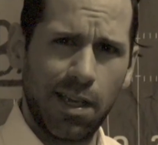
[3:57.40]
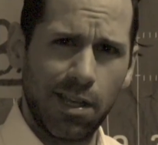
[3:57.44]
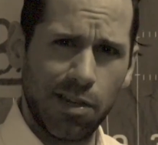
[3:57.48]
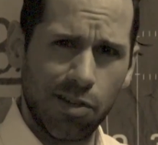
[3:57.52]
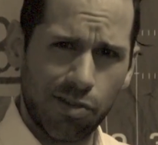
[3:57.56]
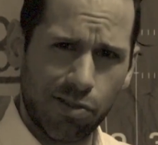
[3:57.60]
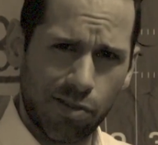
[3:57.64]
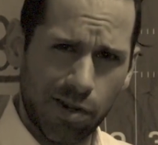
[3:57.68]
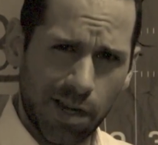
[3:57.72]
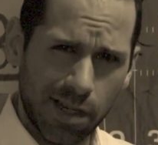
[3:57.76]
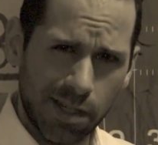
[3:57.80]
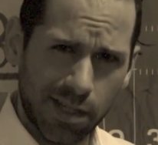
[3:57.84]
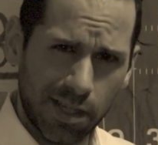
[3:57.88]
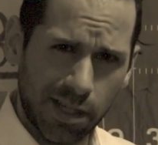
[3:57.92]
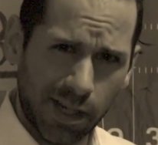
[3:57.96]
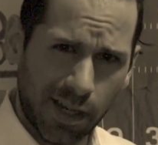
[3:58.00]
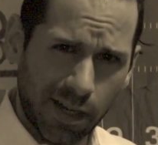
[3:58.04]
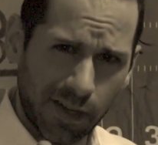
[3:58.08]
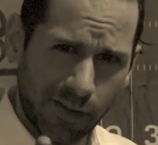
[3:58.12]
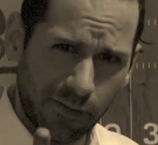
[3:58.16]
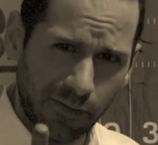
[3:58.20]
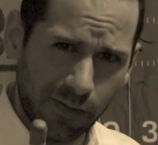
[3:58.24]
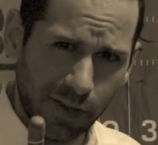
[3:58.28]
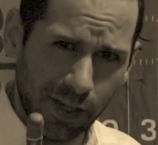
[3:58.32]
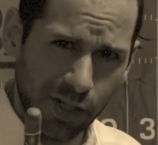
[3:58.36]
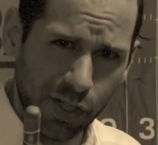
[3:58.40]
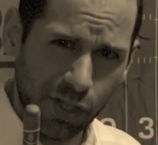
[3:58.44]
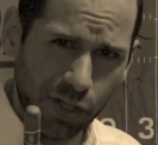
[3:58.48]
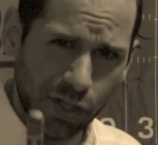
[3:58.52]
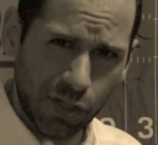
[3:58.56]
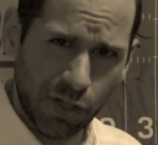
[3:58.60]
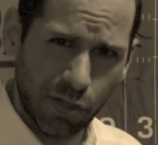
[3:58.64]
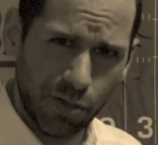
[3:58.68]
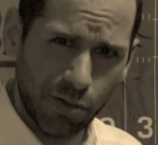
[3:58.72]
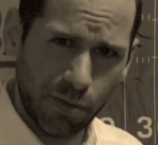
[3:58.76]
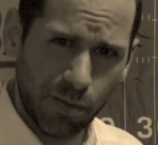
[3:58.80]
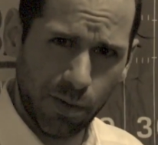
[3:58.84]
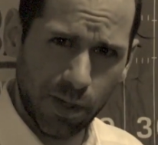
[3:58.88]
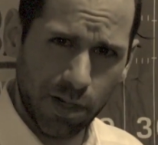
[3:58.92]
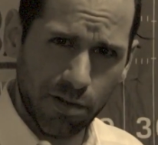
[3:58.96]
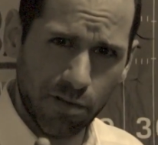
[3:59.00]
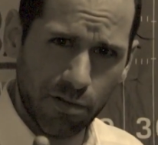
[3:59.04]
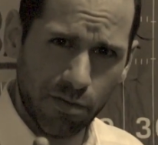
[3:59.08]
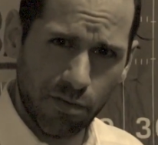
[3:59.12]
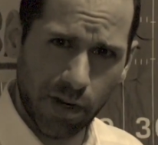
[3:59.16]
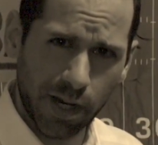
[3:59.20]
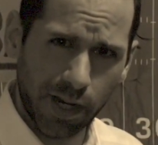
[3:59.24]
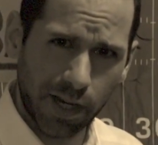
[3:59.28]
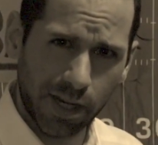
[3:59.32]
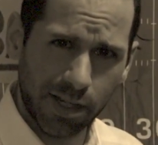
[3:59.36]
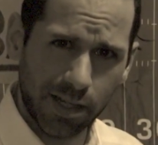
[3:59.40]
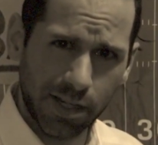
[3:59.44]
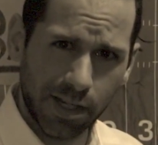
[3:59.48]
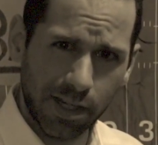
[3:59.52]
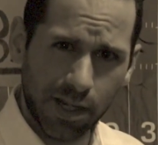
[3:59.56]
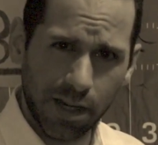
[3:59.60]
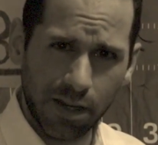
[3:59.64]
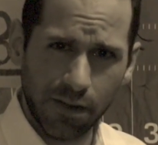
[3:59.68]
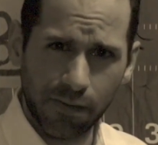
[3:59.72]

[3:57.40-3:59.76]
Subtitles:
and tries to convince you and Rick to